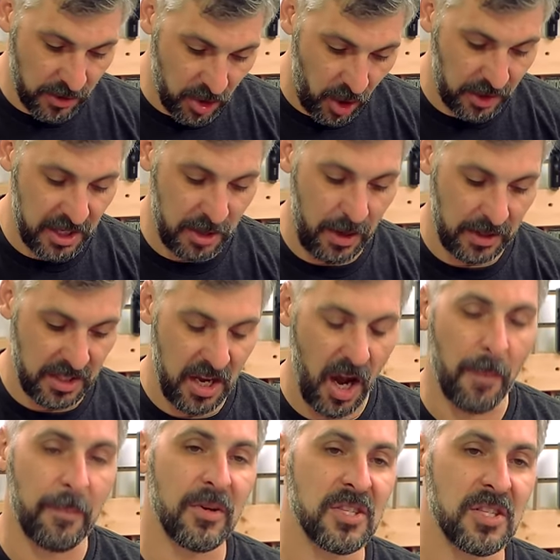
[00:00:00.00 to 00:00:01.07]
talking about the
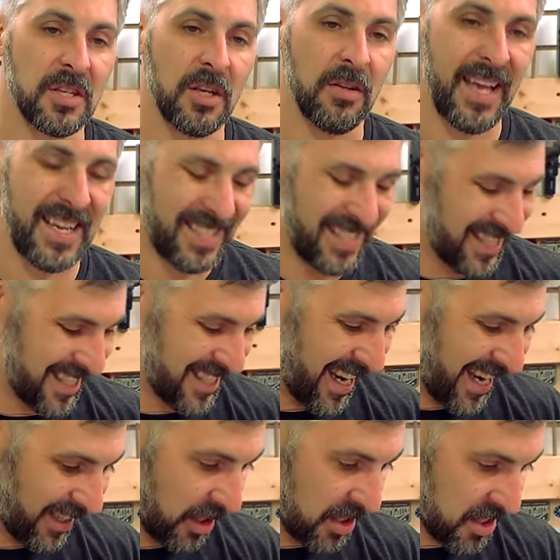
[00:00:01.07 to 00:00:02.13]
upper still, has a
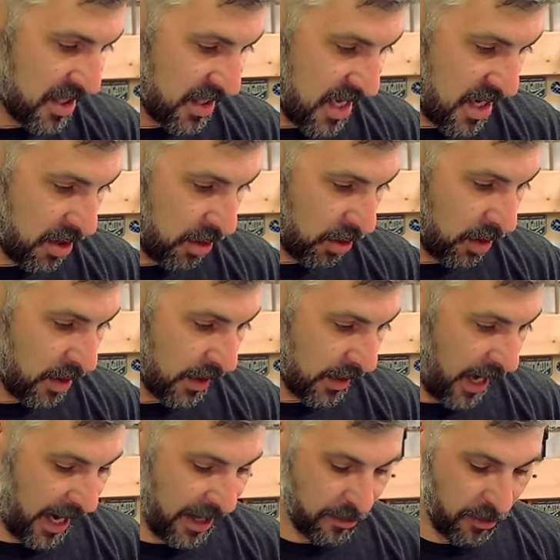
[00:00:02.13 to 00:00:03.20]
stainless steel
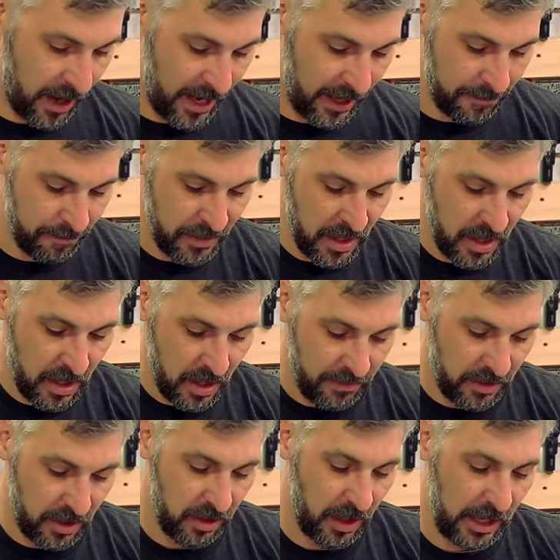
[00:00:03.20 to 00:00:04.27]
guide rod.
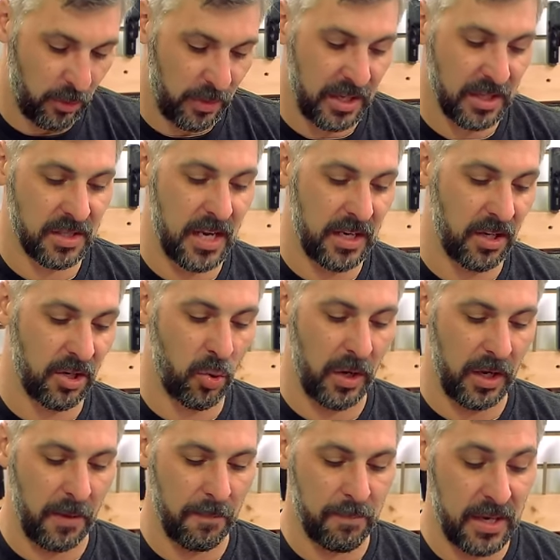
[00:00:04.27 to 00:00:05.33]
If you'd like, we can take a
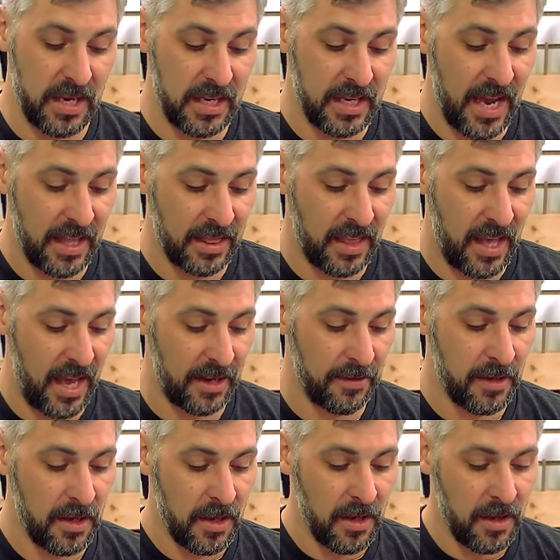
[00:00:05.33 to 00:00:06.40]
quick peek at
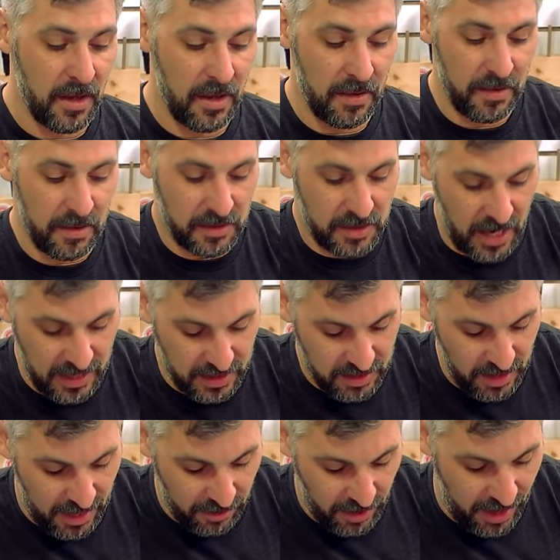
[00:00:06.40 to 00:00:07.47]
that.
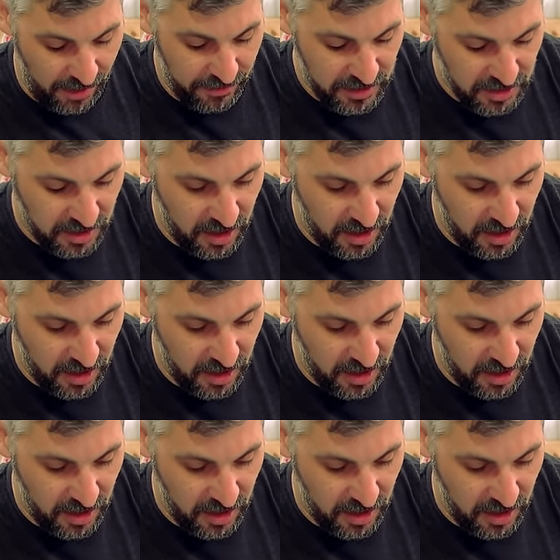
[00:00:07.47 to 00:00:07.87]
Takedown on this